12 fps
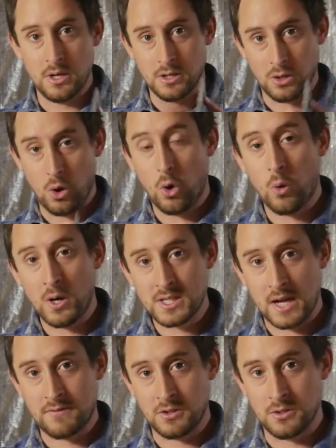You always
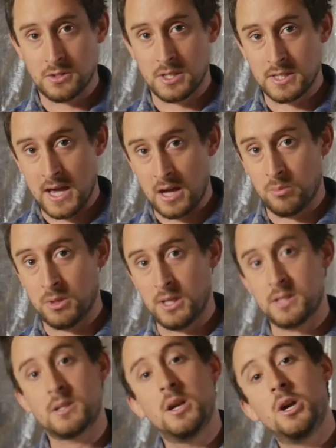have to use these outer
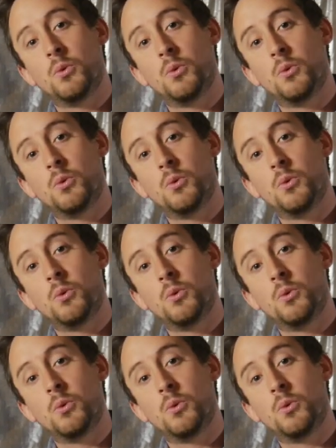blades,